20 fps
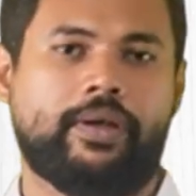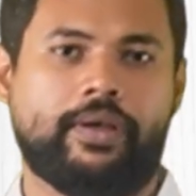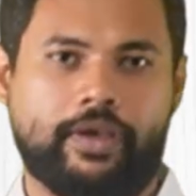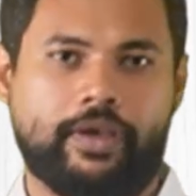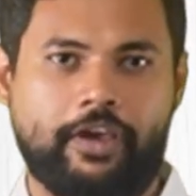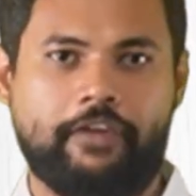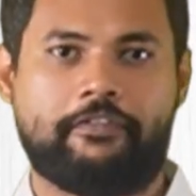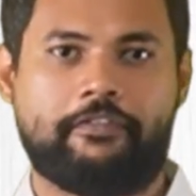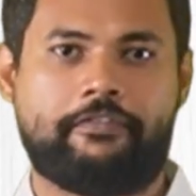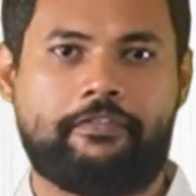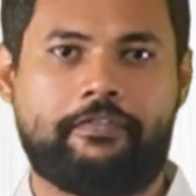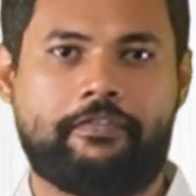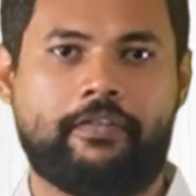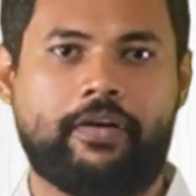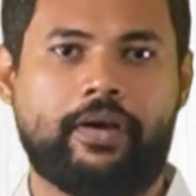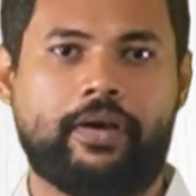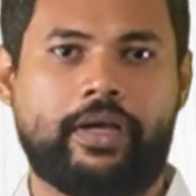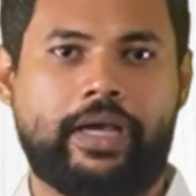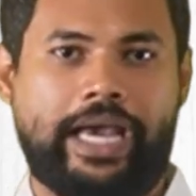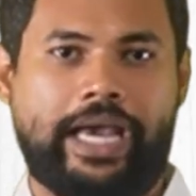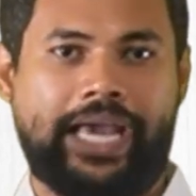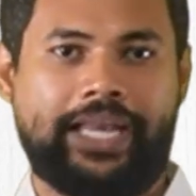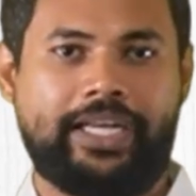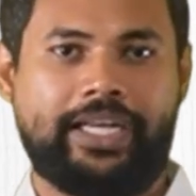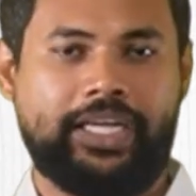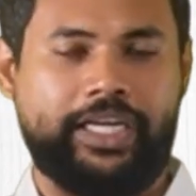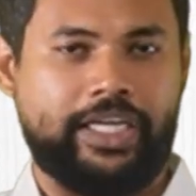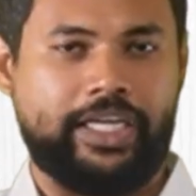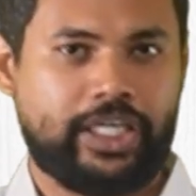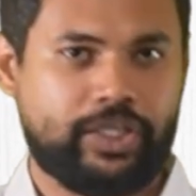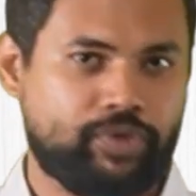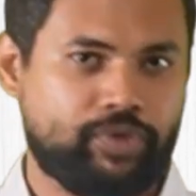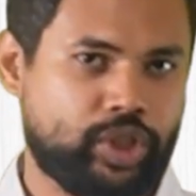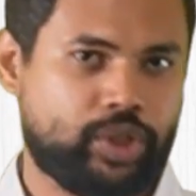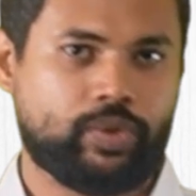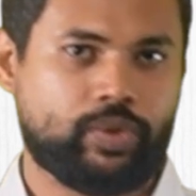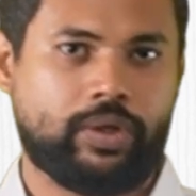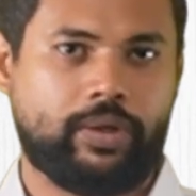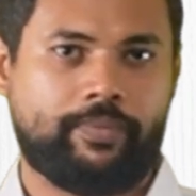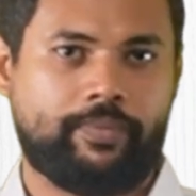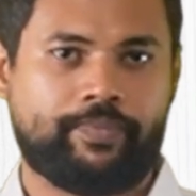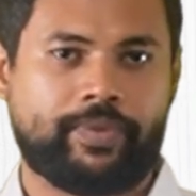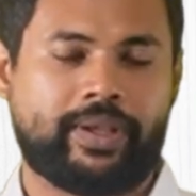If any individual,